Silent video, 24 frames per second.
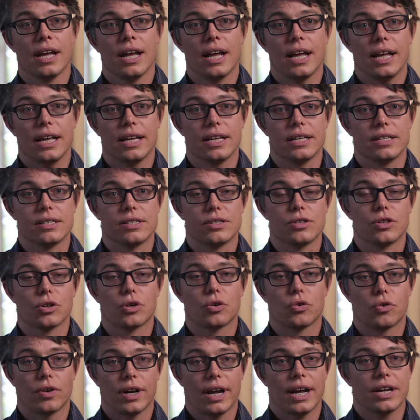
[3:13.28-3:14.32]
is the
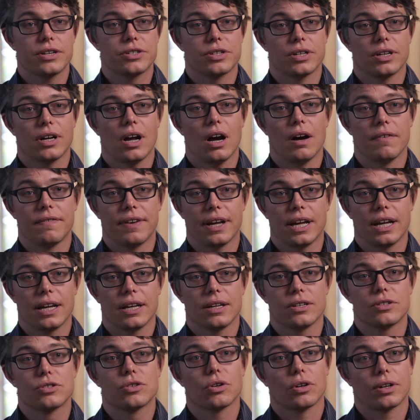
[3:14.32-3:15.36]
creation of a
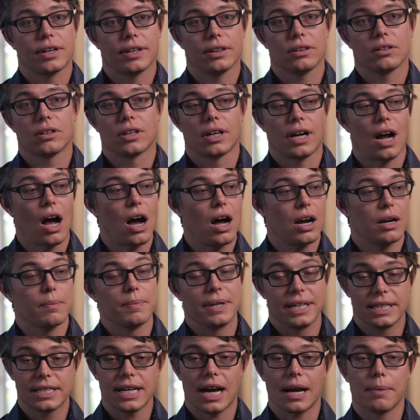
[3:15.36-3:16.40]
circular
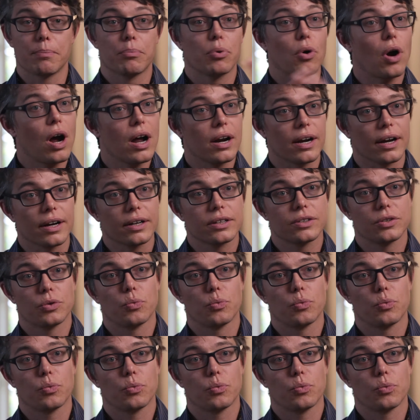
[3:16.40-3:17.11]
economy type product